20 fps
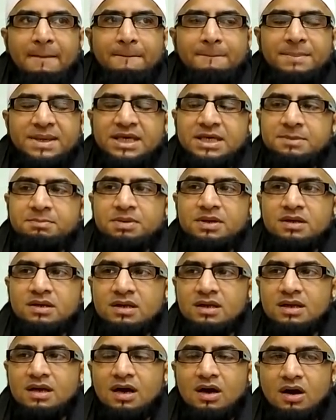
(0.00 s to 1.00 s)

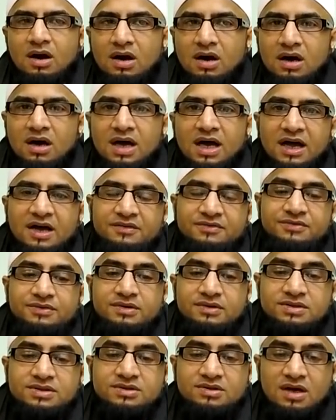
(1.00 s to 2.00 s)
people have
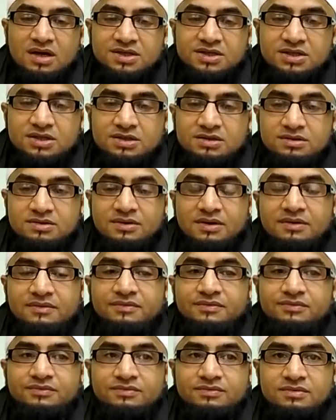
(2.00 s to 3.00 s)
started
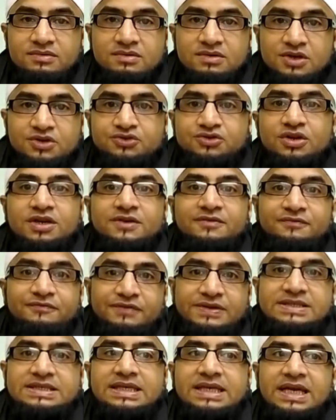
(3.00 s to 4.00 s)
literally
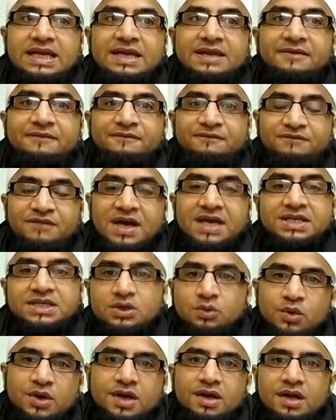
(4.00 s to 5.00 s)
physically
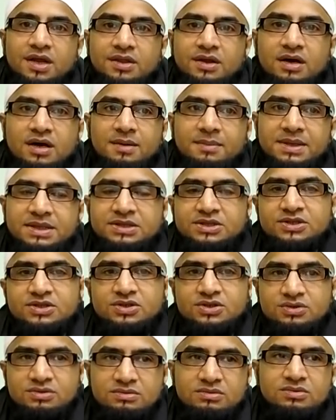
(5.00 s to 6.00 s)
fighting one another. I mean,
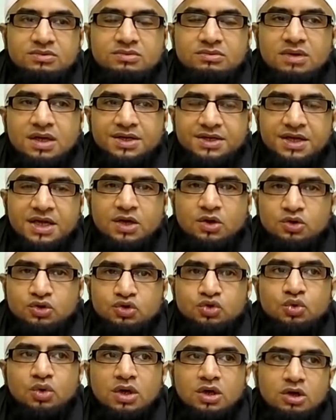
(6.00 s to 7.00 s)
just a day or
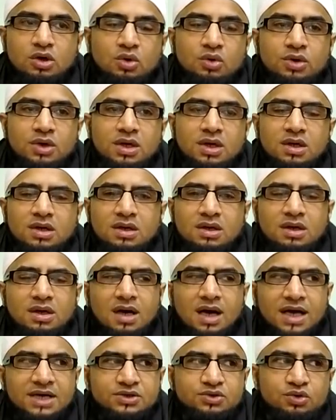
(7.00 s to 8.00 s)
two ago,
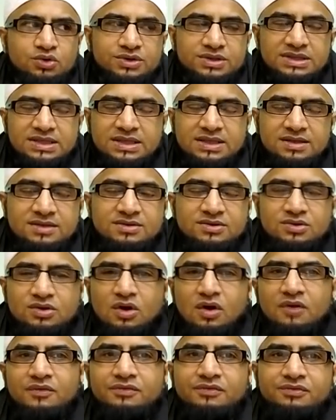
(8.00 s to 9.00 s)
I saw scenes
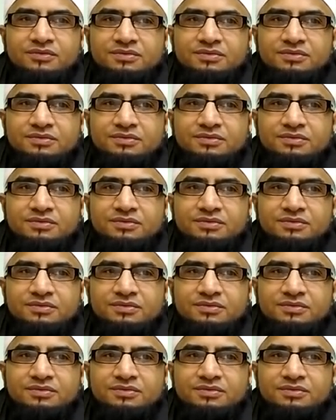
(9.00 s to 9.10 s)
of